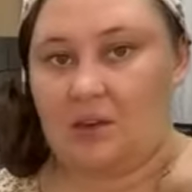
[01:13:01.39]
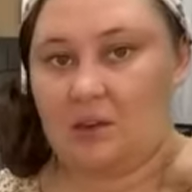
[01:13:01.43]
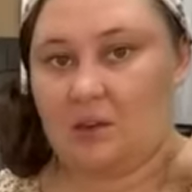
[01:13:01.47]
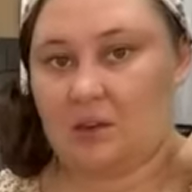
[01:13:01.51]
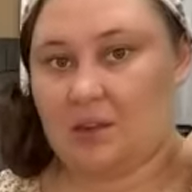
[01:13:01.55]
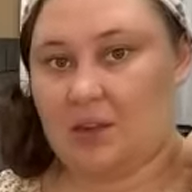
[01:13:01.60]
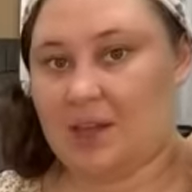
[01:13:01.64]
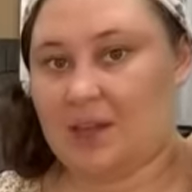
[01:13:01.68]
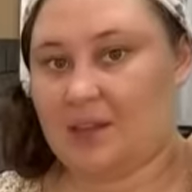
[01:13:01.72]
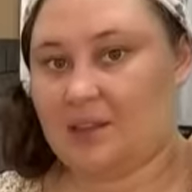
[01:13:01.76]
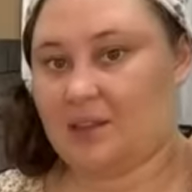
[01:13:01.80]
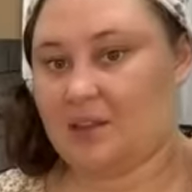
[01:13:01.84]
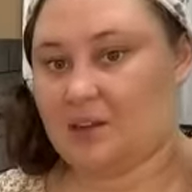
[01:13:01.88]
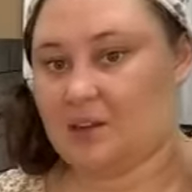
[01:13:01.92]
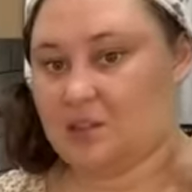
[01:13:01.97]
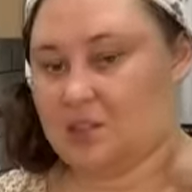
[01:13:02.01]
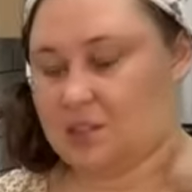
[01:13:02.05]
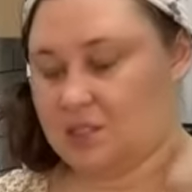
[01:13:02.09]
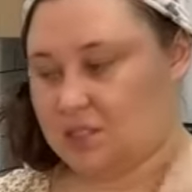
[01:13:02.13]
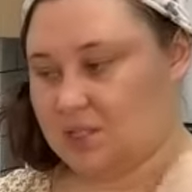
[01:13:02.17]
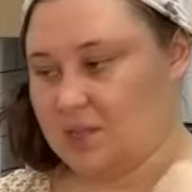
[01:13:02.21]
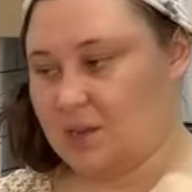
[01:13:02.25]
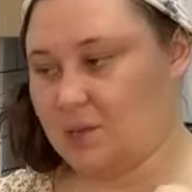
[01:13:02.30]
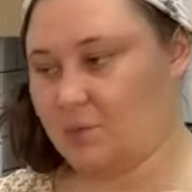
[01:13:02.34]
Like there's
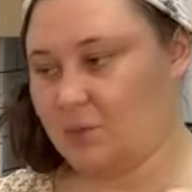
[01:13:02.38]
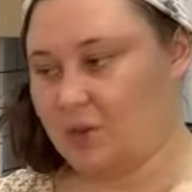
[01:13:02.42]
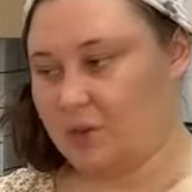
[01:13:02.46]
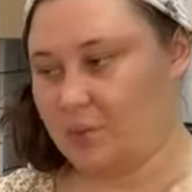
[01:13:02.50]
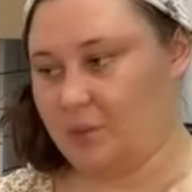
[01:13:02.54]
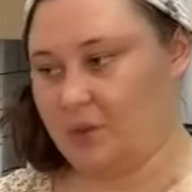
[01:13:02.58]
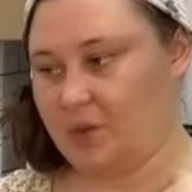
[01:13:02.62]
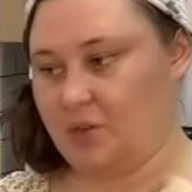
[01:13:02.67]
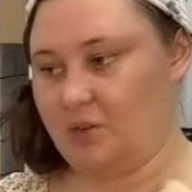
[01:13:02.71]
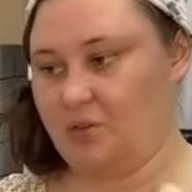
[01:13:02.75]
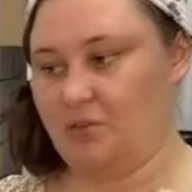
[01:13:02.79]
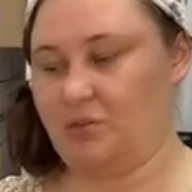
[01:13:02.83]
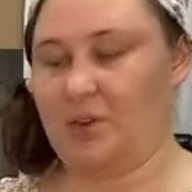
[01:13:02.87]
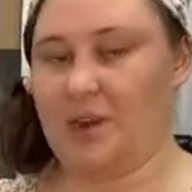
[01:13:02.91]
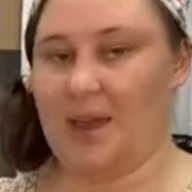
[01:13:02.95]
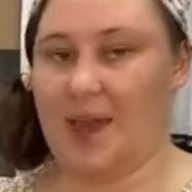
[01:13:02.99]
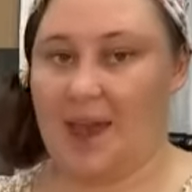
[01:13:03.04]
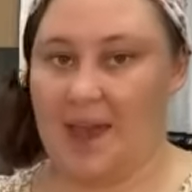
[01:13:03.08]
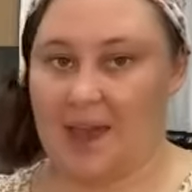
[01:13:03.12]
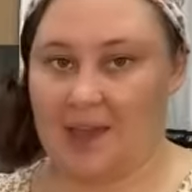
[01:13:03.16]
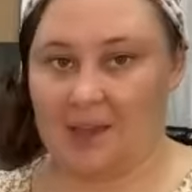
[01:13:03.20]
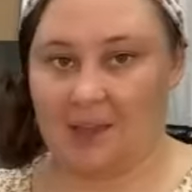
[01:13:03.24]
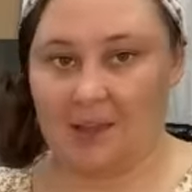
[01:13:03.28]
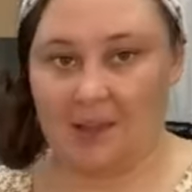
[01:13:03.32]
some women who
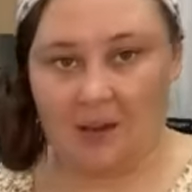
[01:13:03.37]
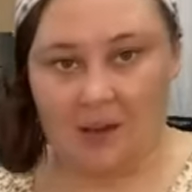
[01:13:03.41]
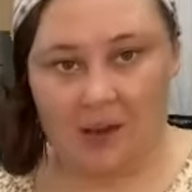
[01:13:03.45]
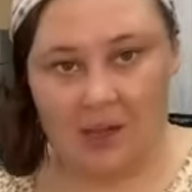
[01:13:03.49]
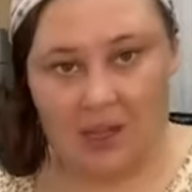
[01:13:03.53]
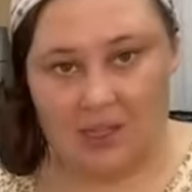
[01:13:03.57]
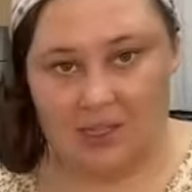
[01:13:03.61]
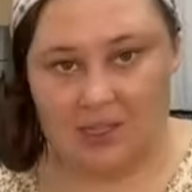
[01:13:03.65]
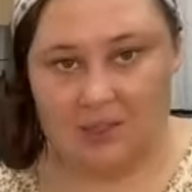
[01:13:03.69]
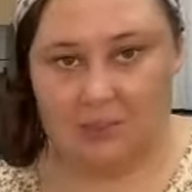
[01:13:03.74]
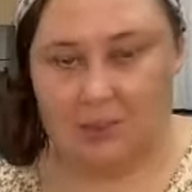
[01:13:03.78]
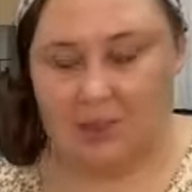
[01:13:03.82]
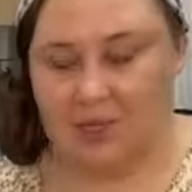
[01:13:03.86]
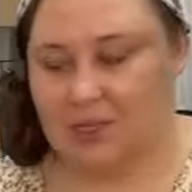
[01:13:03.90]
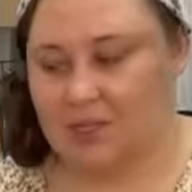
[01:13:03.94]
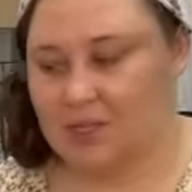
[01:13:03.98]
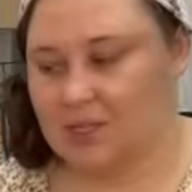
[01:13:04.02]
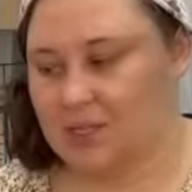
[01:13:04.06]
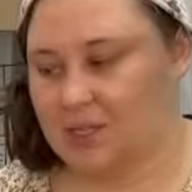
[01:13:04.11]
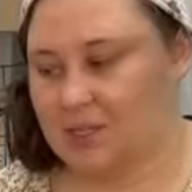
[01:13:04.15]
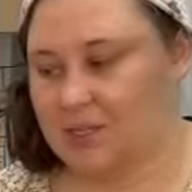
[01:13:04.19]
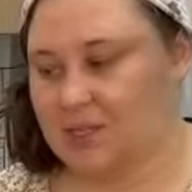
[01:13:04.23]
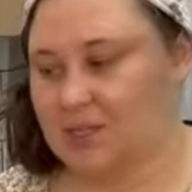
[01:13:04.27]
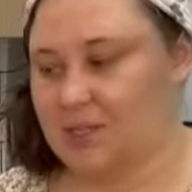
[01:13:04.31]
nag their husbands
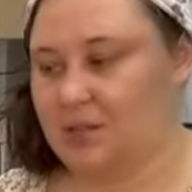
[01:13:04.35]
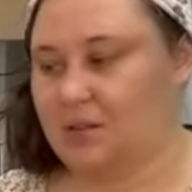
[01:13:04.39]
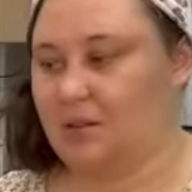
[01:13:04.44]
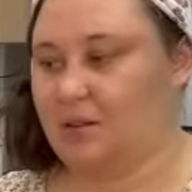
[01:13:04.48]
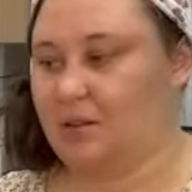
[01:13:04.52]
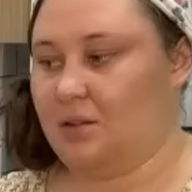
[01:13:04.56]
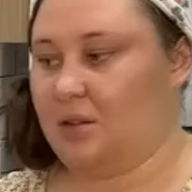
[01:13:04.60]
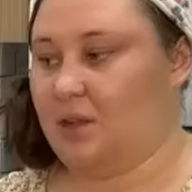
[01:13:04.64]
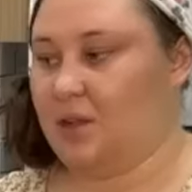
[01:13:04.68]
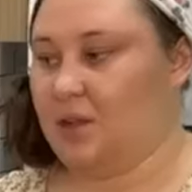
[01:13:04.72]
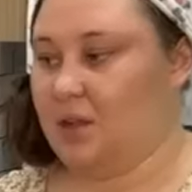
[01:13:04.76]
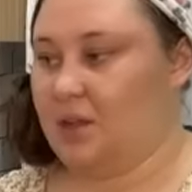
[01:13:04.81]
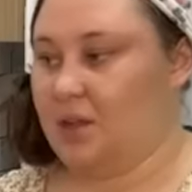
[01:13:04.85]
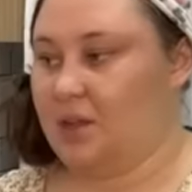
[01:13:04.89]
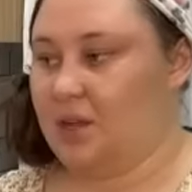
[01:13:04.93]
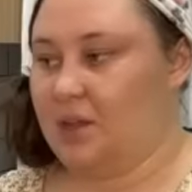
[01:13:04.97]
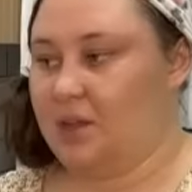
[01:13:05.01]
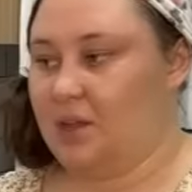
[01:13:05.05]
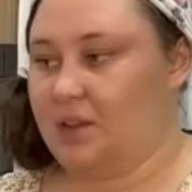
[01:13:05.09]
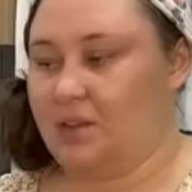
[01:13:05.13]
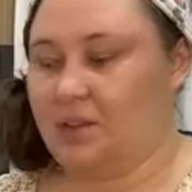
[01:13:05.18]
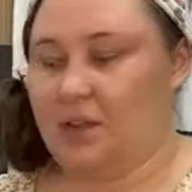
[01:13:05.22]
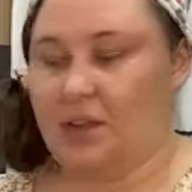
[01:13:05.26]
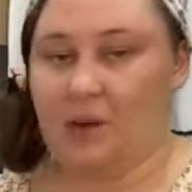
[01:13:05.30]
until
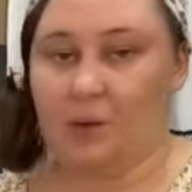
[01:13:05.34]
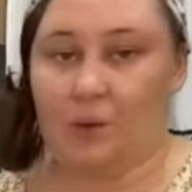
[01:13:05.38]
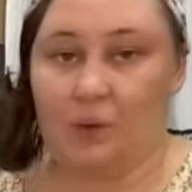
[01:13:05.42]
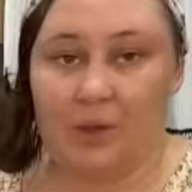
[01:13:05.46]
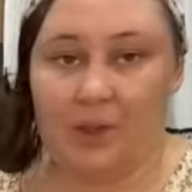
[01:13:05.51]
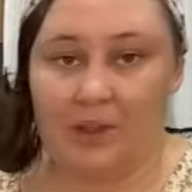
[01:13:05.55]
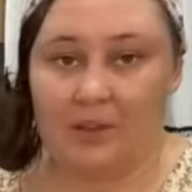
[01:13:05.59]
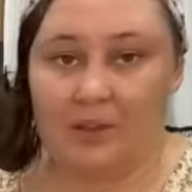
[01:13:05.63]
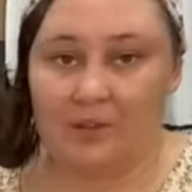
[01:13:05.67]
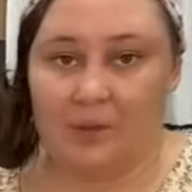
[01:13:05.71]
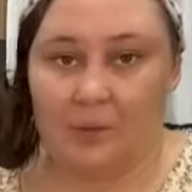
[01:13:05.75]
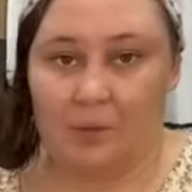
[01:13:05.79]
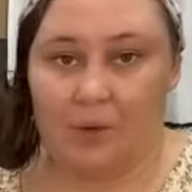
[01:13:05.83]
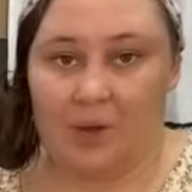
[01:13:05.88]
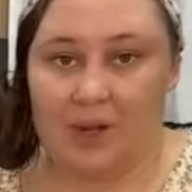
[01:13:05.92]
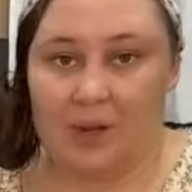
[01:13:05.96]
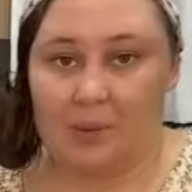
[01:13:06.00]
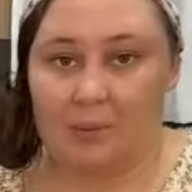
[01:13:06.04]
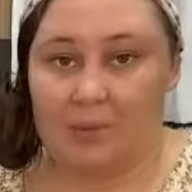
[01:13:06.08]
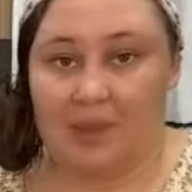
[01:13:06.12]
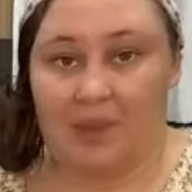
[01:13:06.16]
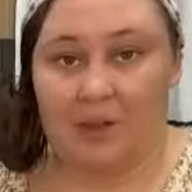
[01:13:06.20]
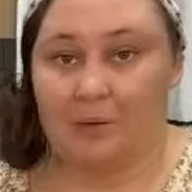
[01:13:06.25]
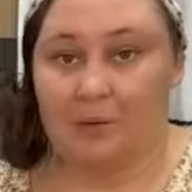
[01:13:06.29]
they don't even want to
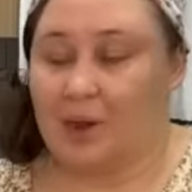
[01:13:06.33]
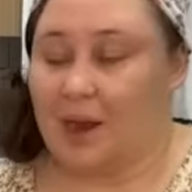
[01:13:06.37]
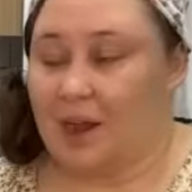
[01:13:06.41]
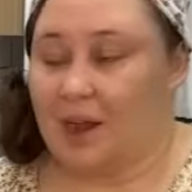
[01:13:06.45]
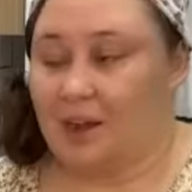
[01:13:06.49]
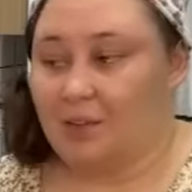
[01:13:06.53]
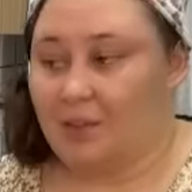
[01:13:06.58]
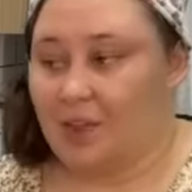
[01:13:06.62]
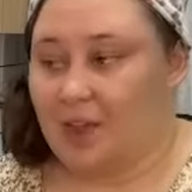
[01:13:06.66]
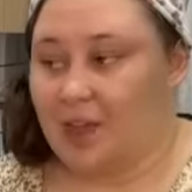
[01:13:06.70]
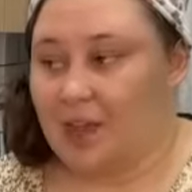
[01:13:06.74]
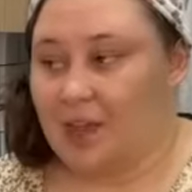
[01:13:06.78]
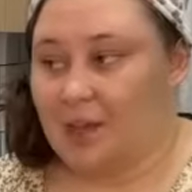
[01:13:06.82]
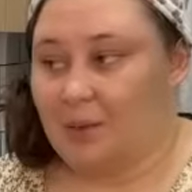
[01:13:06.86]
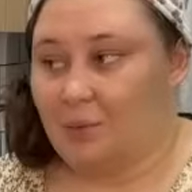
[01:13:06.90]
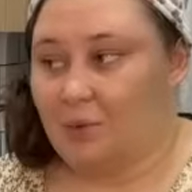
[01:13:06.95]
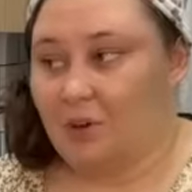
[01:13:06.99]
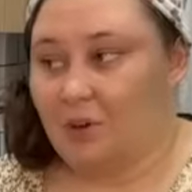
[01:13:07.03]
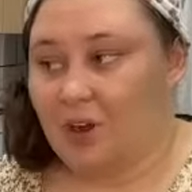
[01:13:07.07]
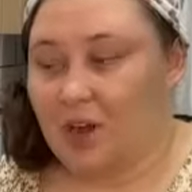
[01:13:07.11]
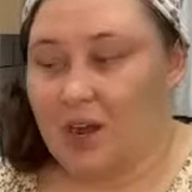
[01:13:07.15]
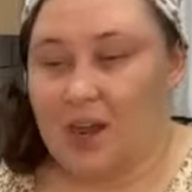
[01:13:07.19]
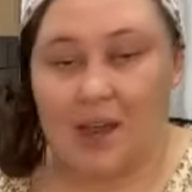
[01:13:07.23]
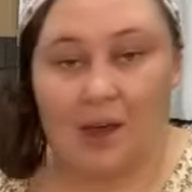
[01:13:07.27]
be around them
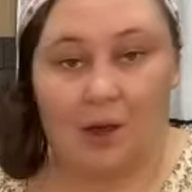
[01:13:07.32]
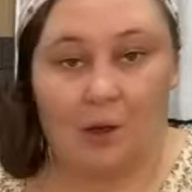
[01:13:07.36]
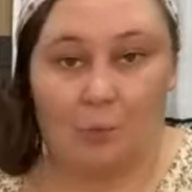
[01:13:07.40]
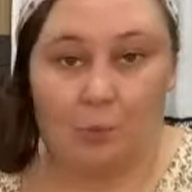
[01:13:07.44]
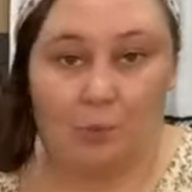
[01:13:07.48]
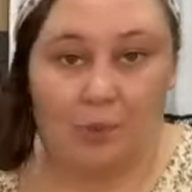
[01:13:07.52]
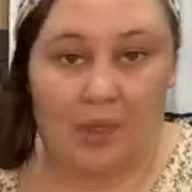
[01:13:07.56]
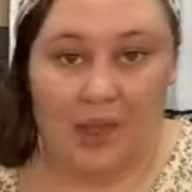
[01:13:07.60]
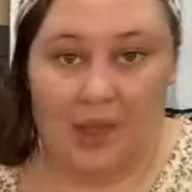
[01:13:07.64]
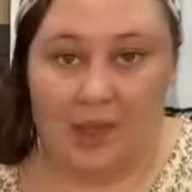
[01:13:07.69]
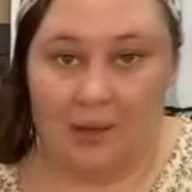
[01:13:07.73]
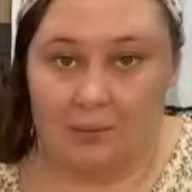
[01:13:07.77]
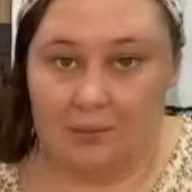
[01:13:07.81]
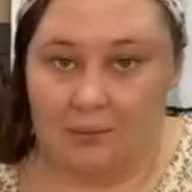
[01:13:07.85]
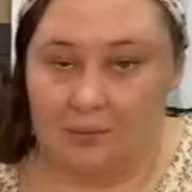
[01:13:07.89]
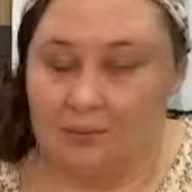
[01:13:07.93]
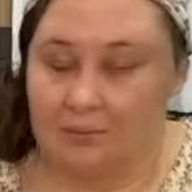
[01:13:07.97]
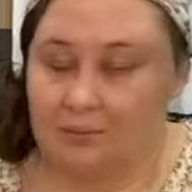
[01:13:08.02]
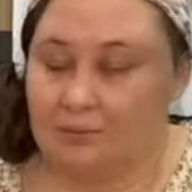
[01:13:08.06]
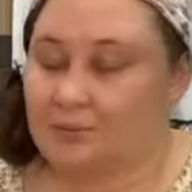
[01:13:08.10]
or help them.